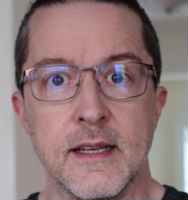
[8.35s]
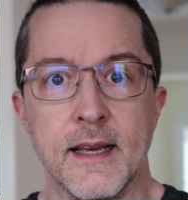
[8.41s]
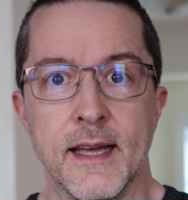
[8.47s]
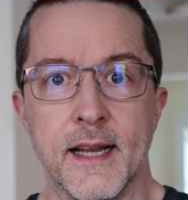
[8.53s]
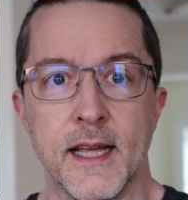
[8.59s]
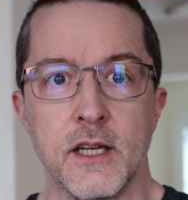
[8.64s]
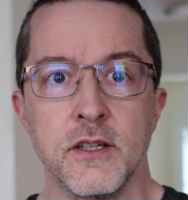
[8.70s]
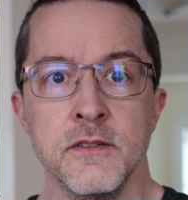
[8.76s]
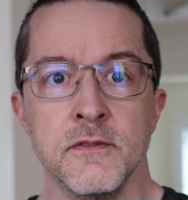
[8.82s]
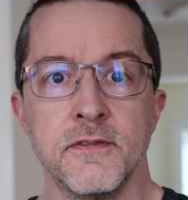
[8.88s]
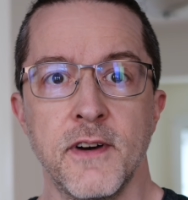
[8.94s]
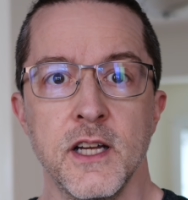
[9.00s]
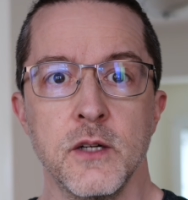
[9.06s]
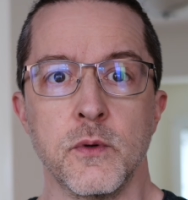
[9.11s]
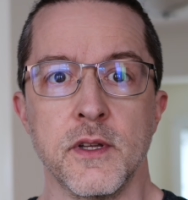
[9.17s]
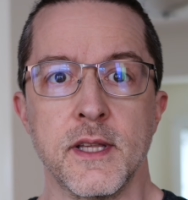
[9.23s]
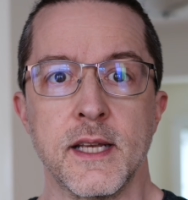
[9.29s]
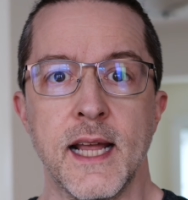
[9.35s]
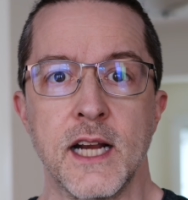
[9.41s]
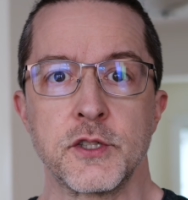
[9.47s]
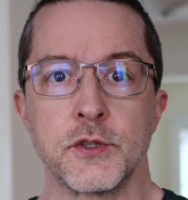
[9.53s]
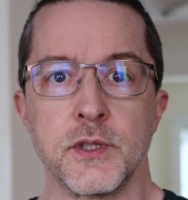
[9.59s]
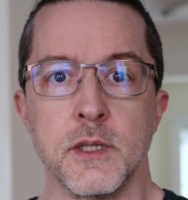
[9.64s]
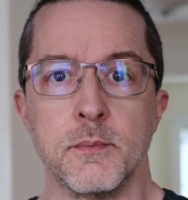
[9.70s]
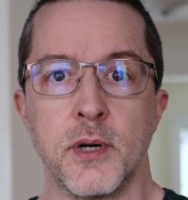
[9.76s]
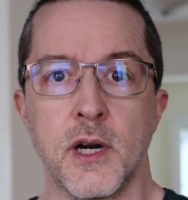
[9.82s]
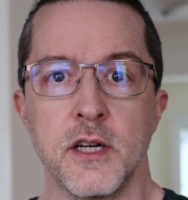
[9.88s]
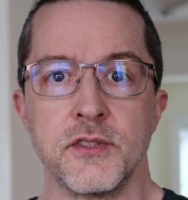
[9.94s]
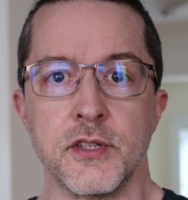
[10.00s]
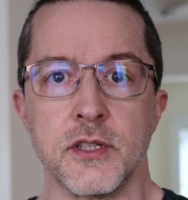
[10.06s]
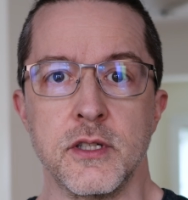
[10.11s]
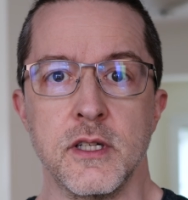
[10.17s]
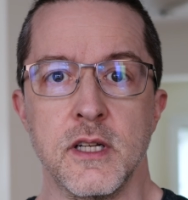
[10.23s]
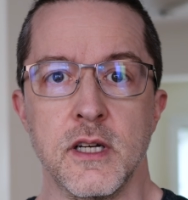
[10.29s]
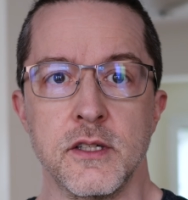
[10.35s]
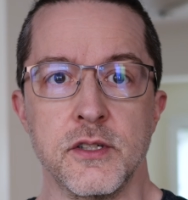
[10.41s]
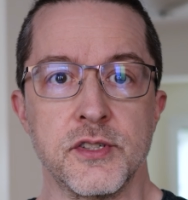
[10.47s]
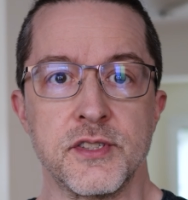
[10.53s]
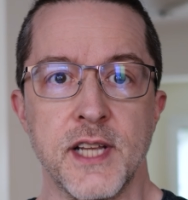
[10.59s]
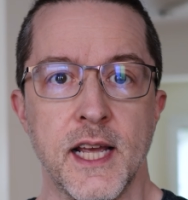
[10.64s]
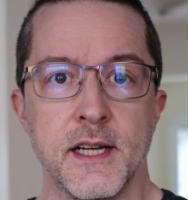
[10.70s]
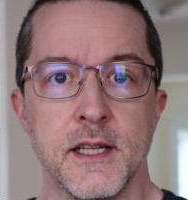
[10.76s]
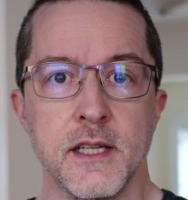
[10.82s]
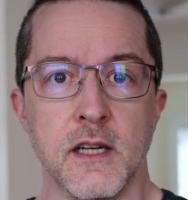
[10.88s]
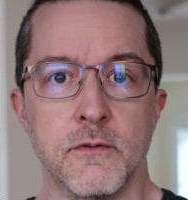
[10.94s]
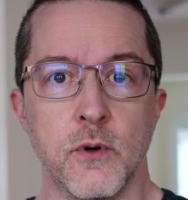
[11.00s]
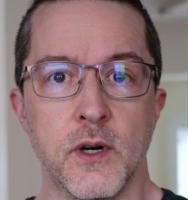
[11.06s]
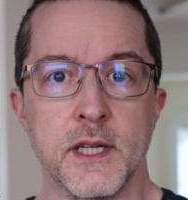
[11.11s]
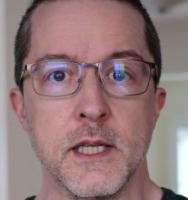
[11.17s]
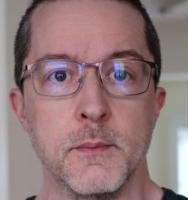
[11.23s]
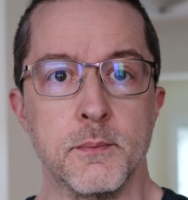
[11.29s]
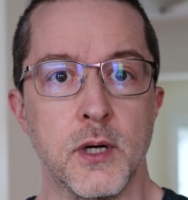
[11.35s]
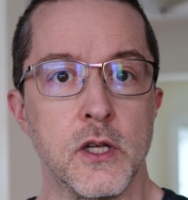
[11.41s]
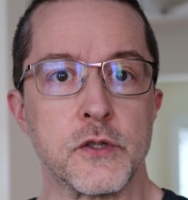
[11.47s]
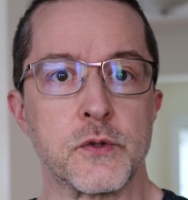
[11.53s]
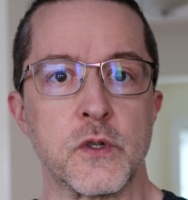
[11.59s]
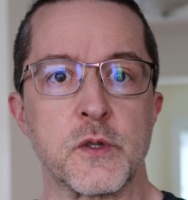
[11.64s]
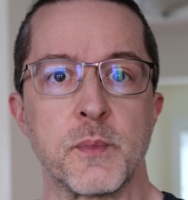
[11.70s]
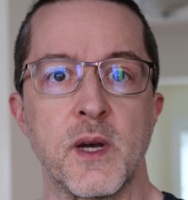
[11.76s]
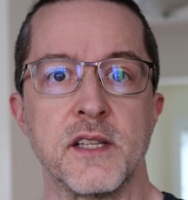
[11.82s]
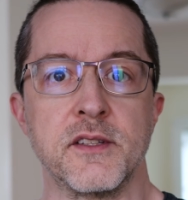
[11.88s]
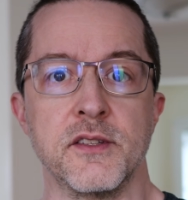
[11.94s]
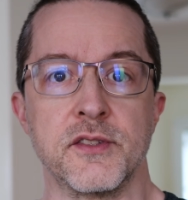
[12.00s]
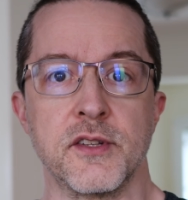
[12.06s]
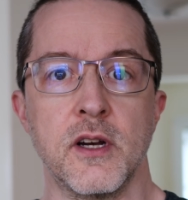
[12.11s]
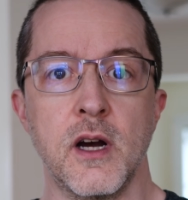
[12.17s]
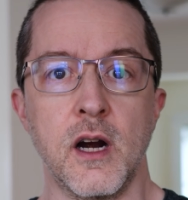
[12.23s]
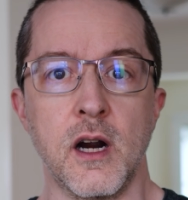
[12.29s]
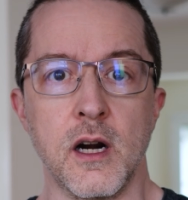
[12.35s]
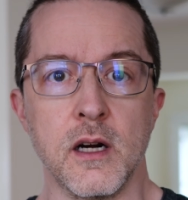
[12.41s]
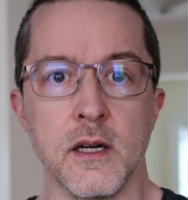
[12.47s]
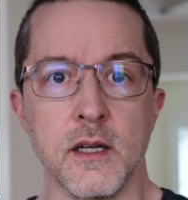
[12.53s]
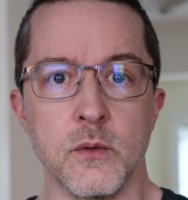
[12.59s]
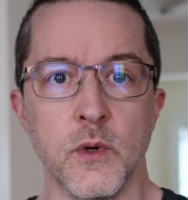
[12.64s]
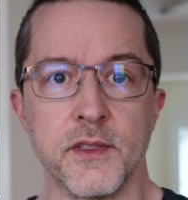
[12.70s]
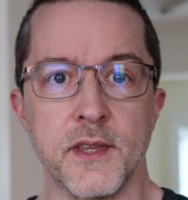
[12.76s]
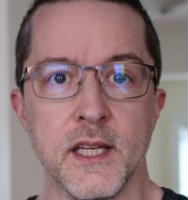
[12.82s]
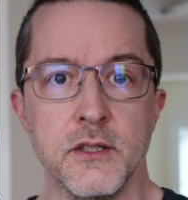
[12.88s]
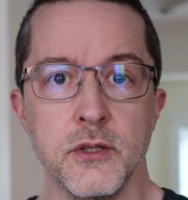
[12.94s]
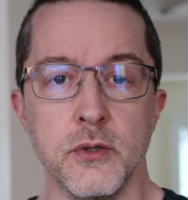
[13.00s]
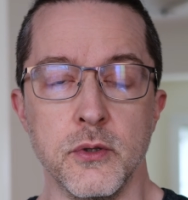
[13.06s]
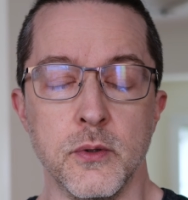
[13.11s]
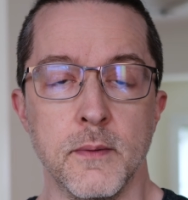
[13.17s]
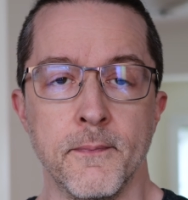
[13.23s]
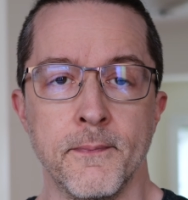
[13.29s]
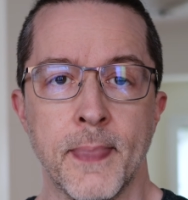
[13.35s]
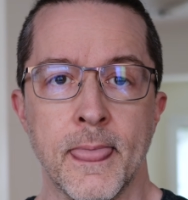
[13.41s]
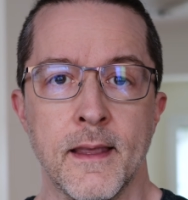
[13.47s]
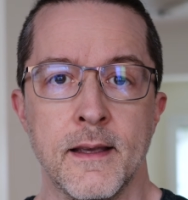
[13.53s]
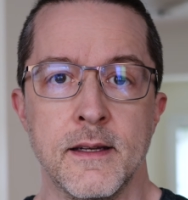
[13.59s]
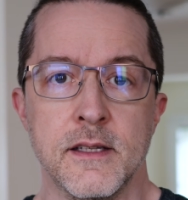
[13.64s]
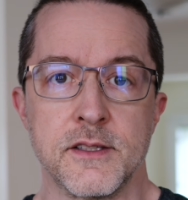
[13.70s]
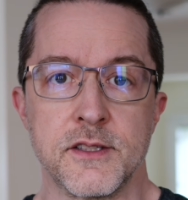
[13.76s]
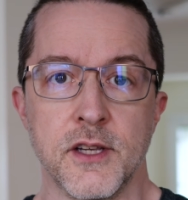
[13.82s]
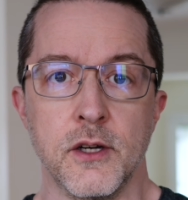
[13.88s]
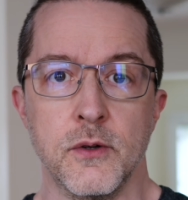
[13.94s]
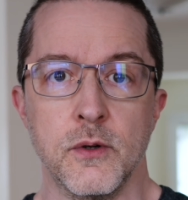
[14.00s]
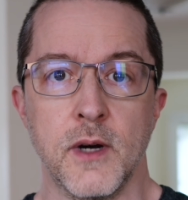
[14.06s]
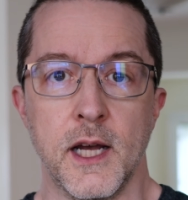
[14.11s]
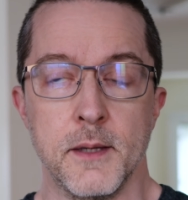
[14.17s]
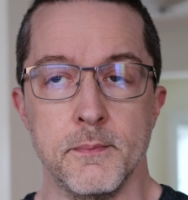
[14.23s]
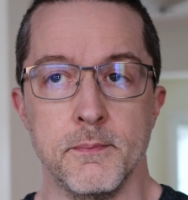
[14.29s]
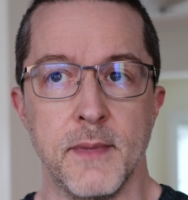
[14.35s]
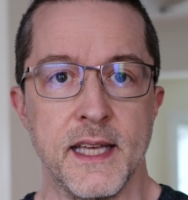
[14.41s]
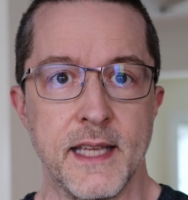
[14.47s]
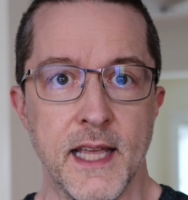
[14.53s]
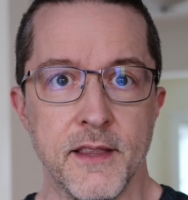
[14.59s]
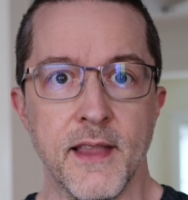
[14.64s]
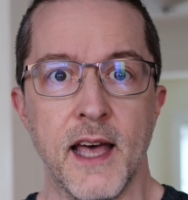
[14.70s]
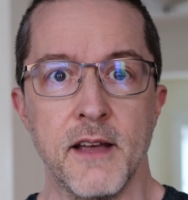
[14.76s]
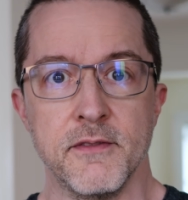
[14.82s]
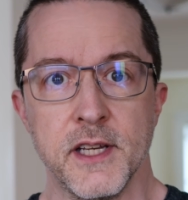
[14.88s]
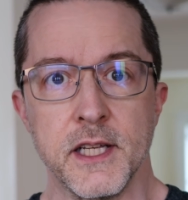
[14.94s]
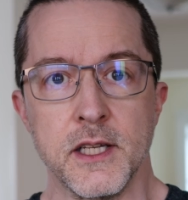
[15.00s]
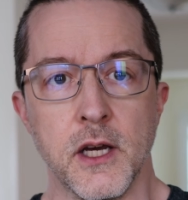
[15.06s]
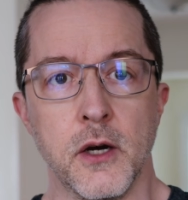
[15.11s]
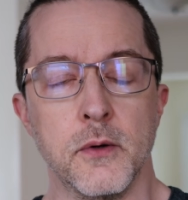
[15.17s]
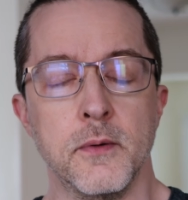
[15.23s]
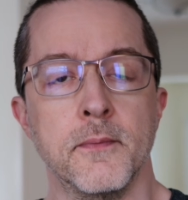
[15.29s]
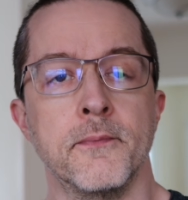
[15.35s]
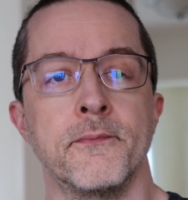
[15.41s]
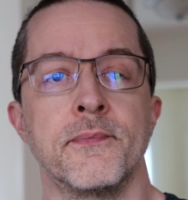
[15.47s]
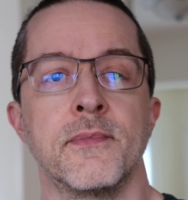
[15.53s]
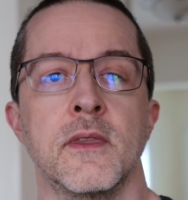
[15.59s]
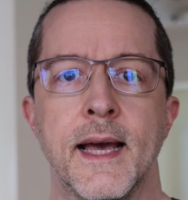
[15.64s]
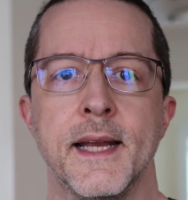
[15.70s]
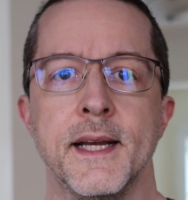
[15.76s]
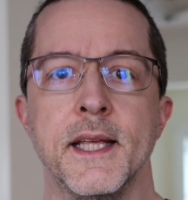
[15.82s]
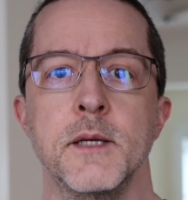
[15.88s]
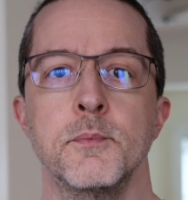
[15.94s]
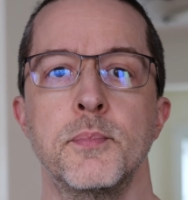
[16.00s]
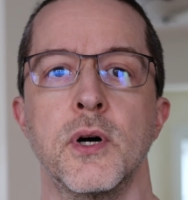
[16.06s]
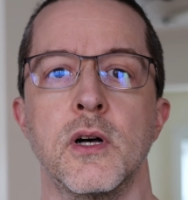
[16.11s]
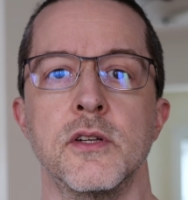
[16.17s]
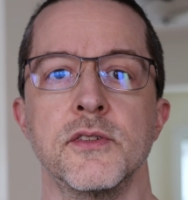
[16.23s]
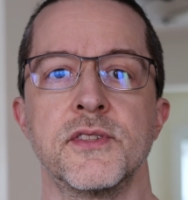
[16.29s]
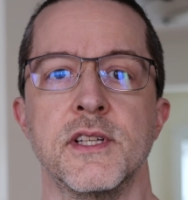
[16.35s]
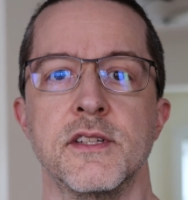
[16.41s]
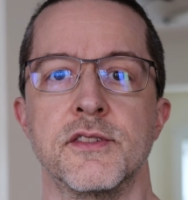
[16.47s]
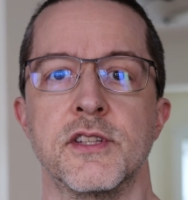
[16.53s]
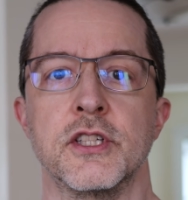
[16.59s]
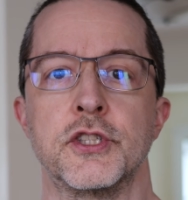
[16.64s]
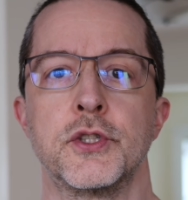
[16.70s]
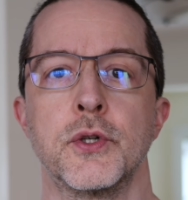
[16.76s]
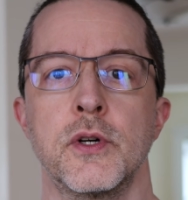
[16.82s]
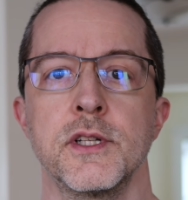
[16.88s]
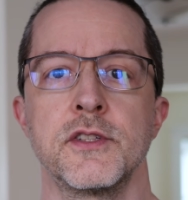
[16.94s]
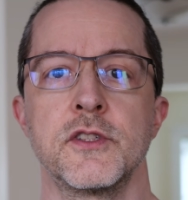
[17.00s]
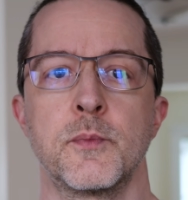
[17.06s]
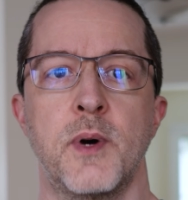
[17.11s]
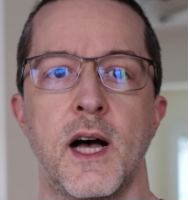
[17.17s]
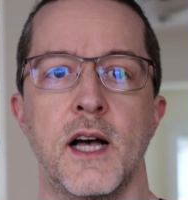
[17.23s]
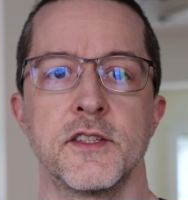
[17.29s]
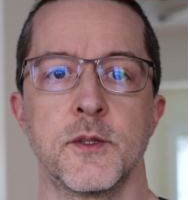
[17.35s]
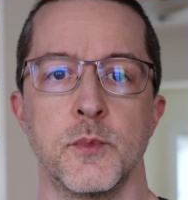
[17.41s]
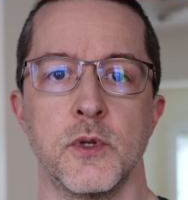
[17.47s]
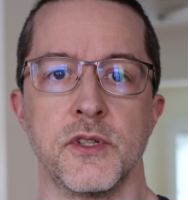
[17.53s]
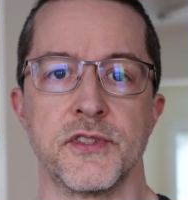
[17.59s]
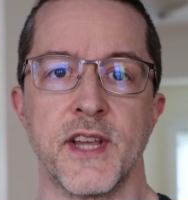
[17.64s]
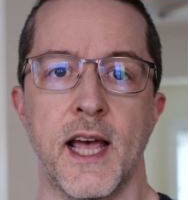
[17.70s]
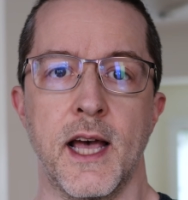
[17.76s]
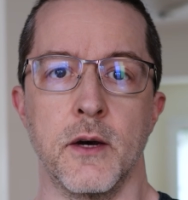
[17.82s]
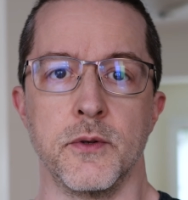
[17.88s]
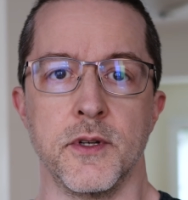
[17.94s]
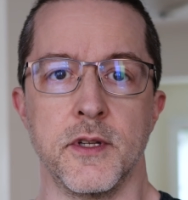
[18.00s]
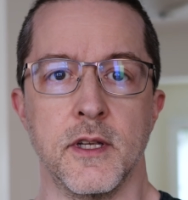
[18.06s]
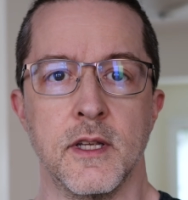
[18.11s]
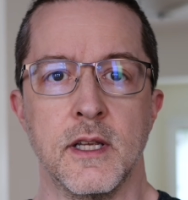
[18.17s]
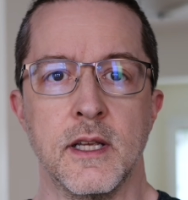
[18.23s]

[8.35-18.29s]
And I couldn't find one that actually imparts a good understanding of what impulse responses are and what they do. So I'm making that video. An impulse is the shortest possible sound.